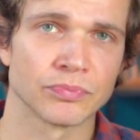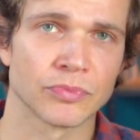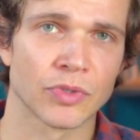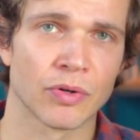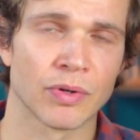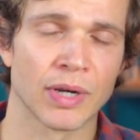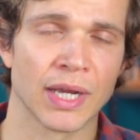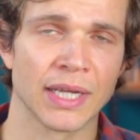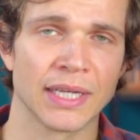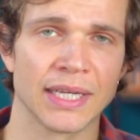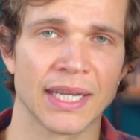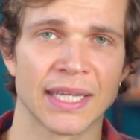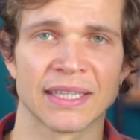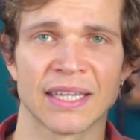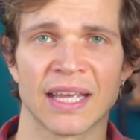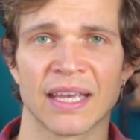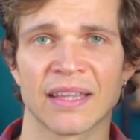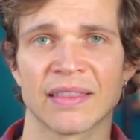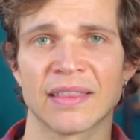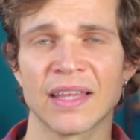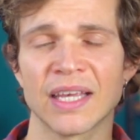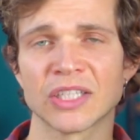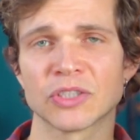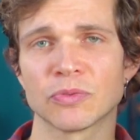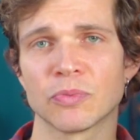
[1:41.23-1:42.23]
All right, and like
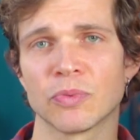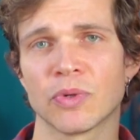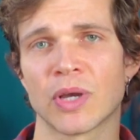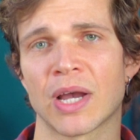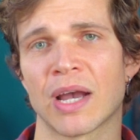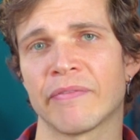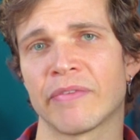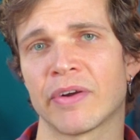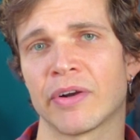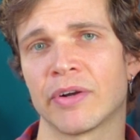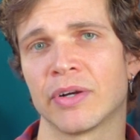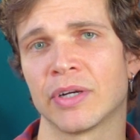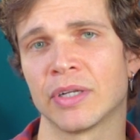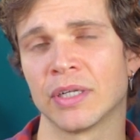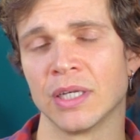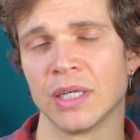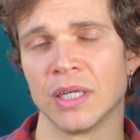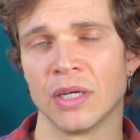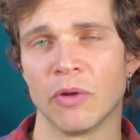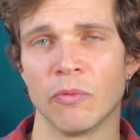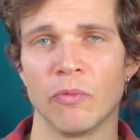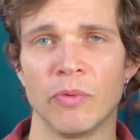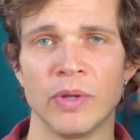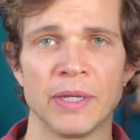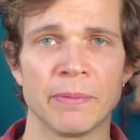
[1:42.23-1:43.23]
this, we have our
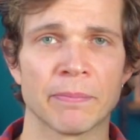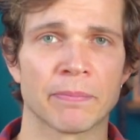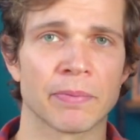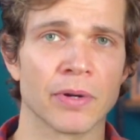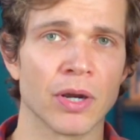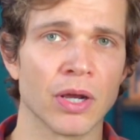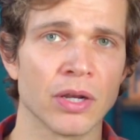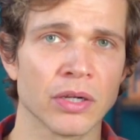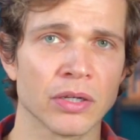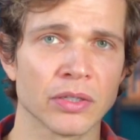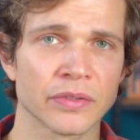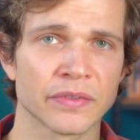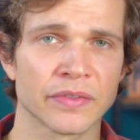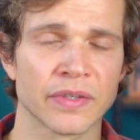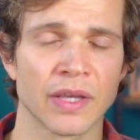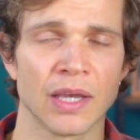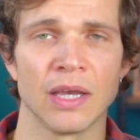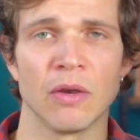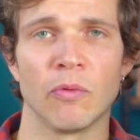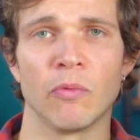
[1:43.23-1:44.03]
winning products